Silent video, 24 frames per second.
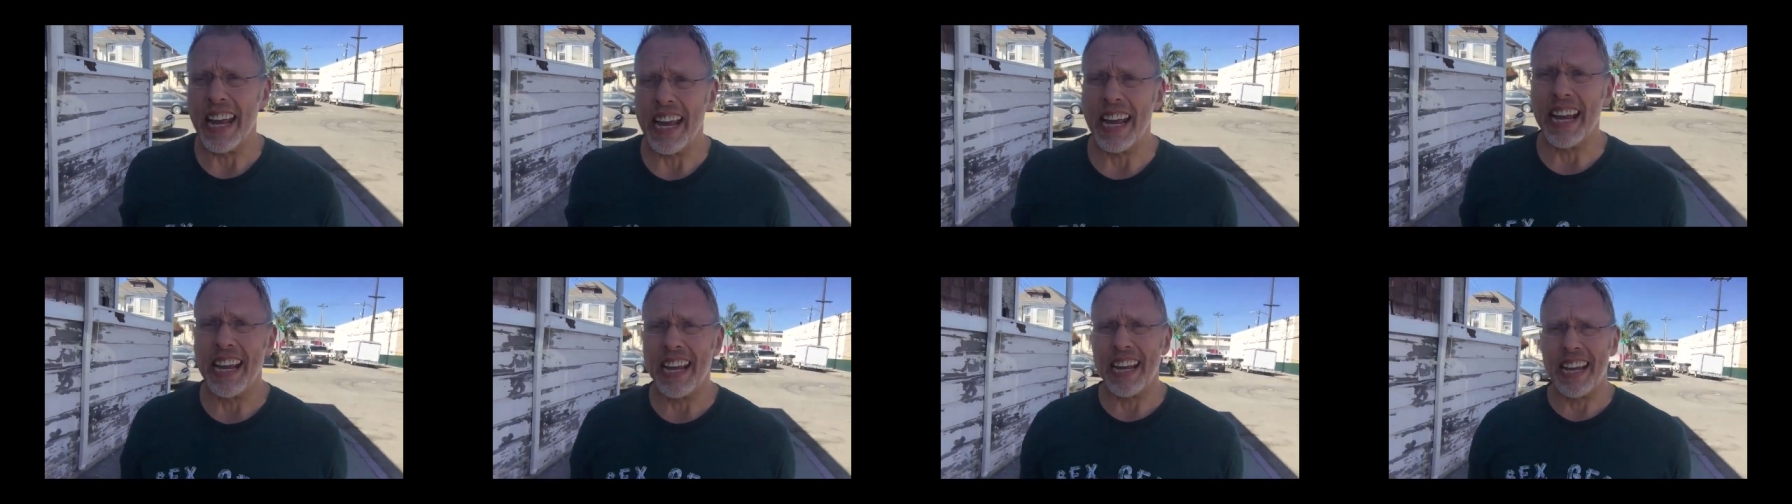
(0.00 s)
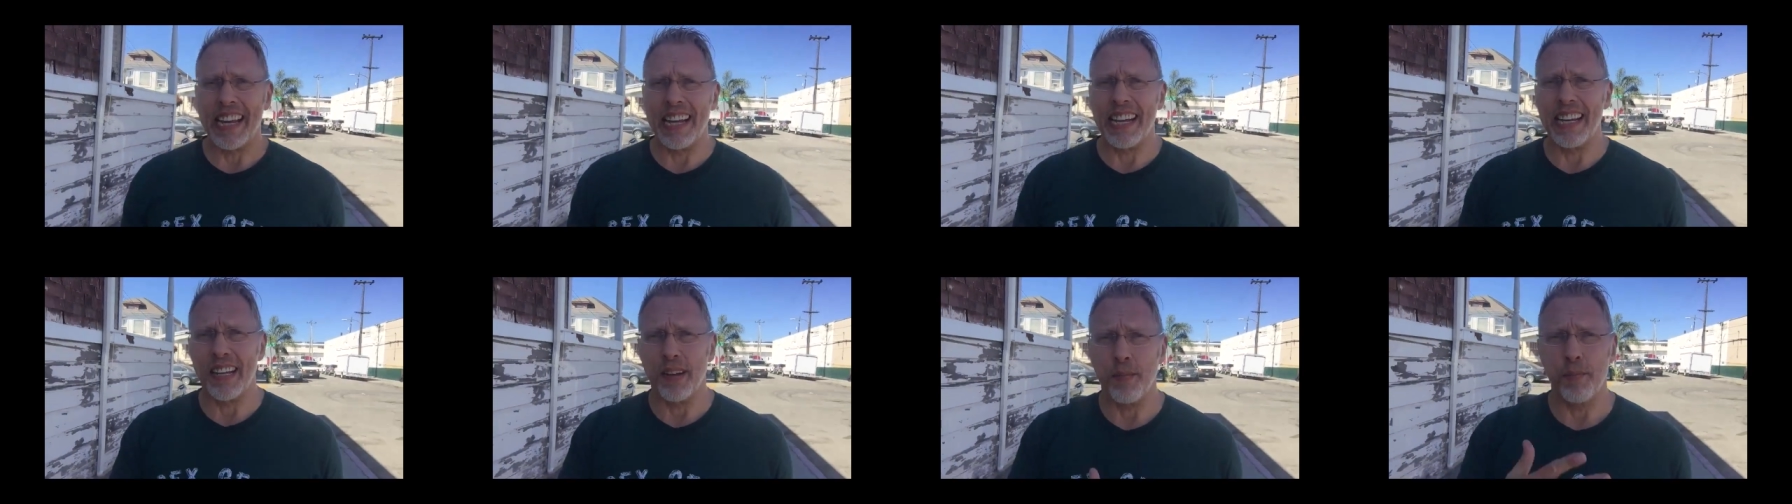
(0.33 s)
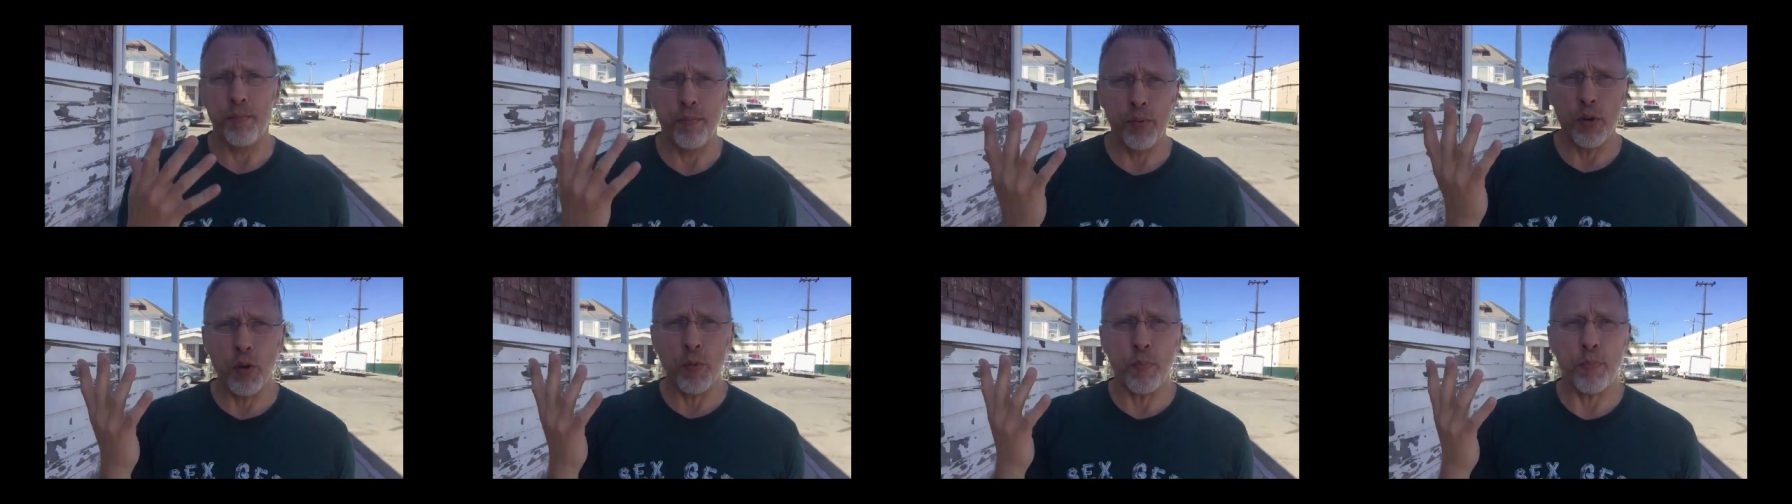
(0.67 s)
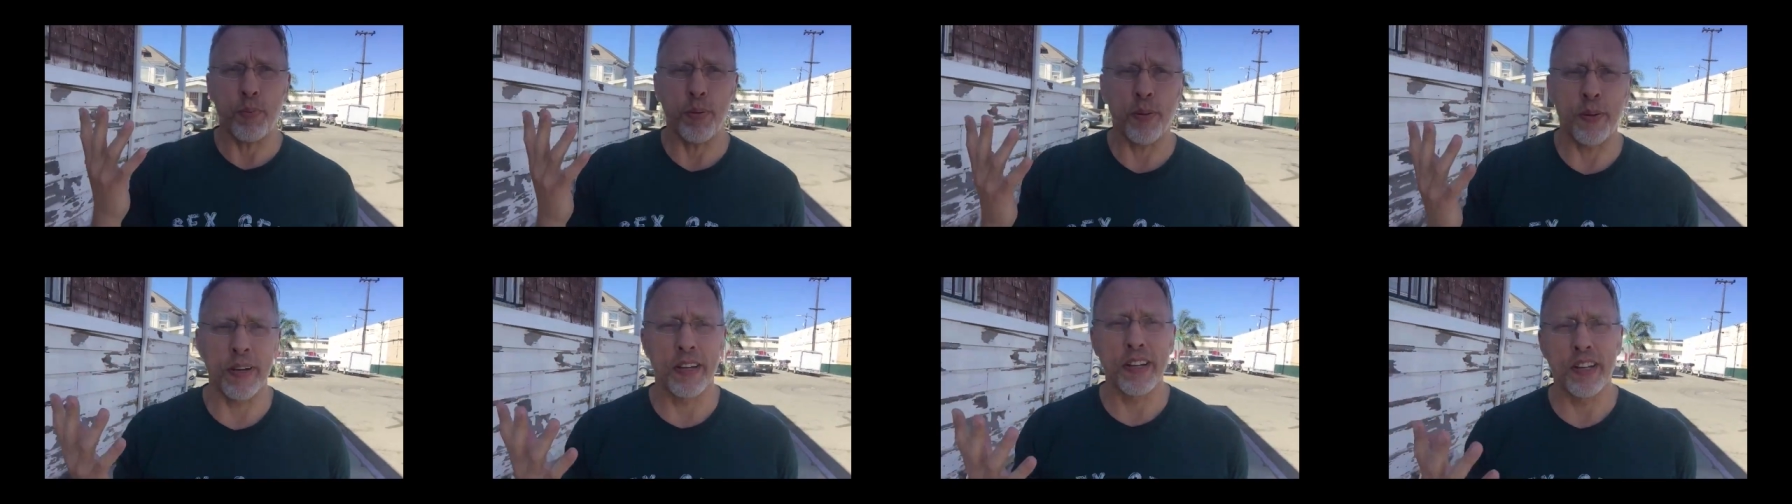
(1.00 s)
and
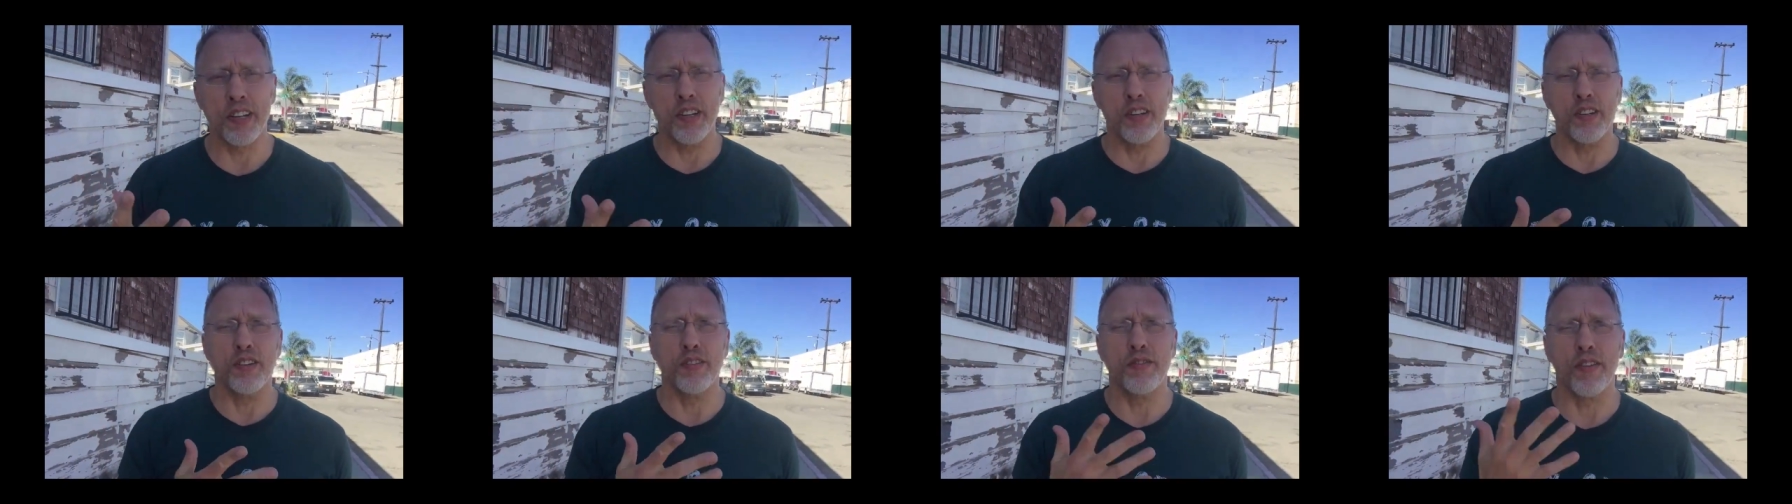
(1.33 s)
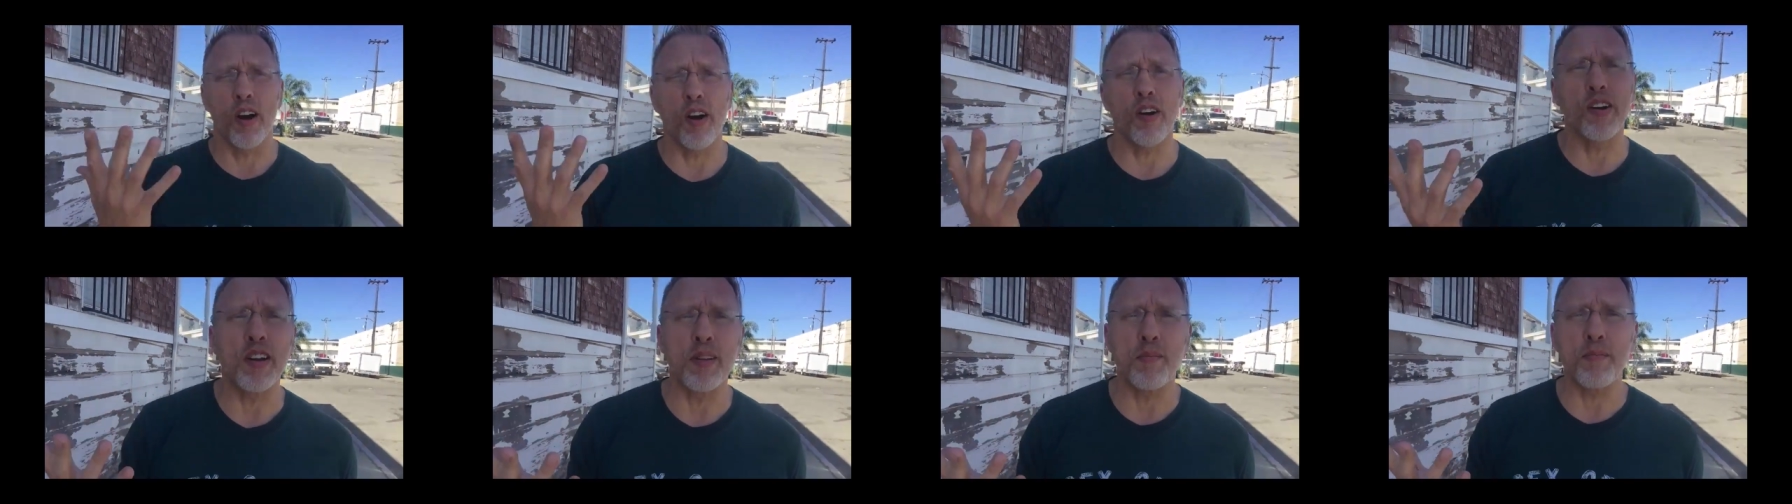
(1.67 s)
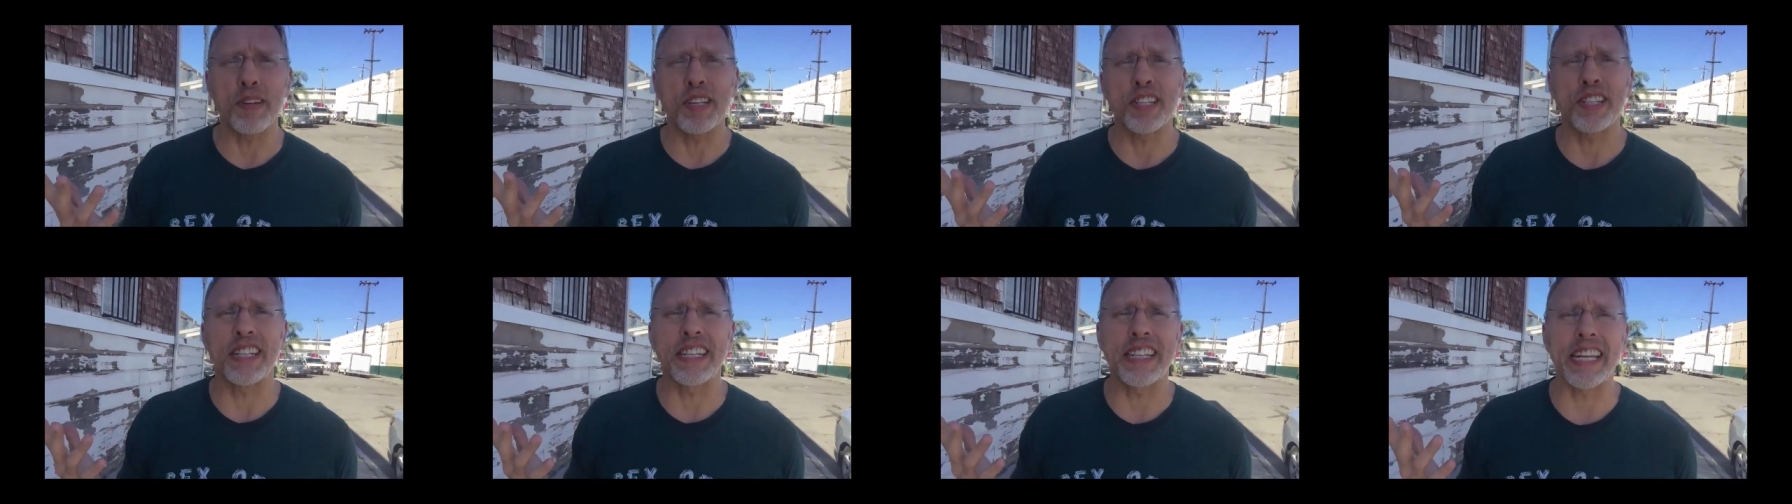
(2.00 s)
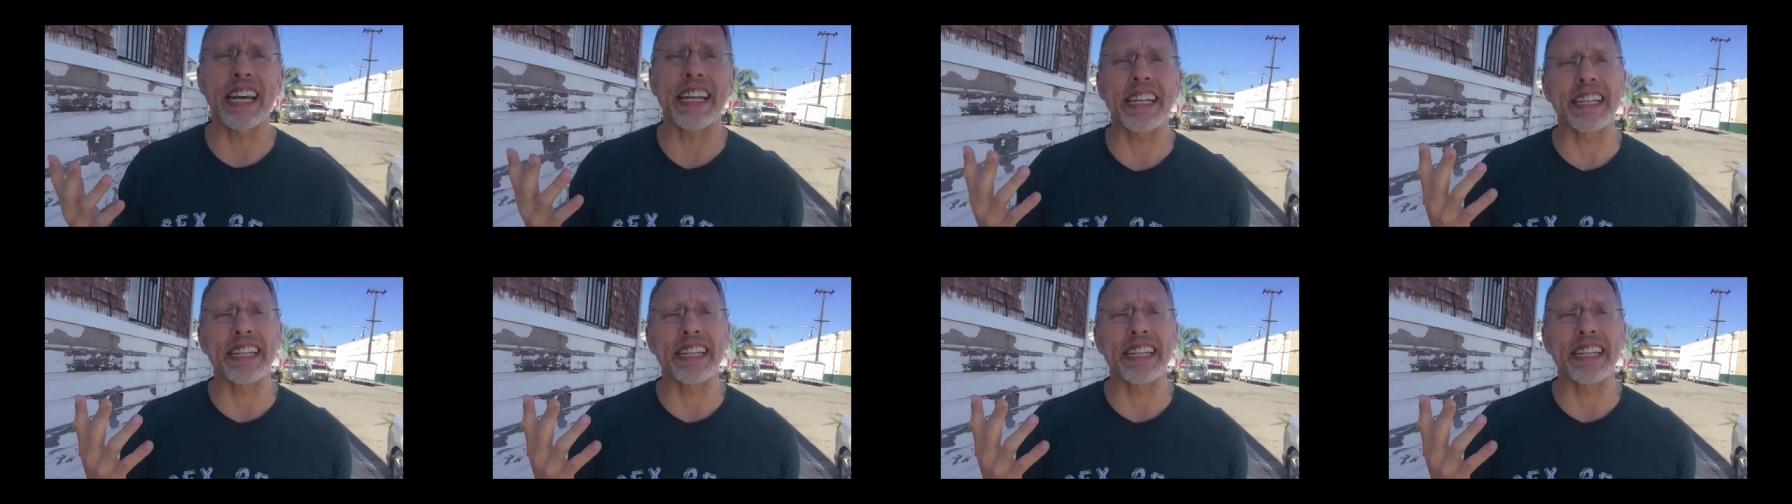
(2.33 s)
boop, you've already missed the